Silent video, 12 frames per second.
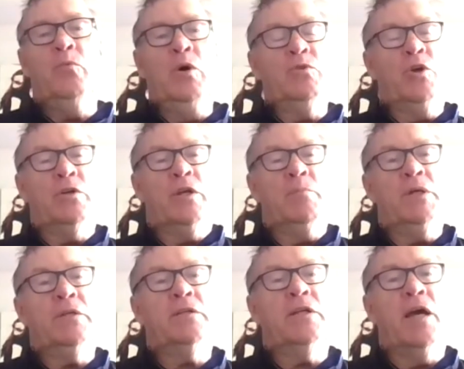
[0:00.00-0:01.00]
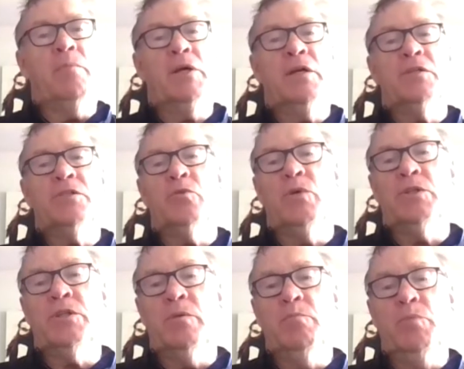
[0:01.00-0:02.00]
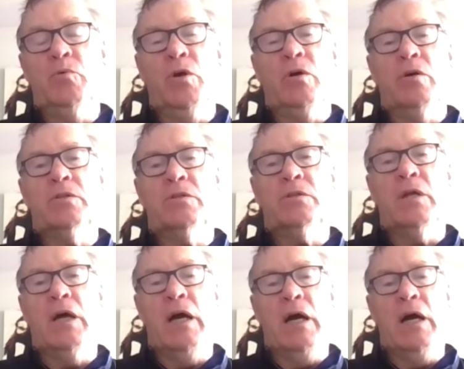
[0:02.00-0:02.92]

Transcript: well-documented game against the Western Bulldogs.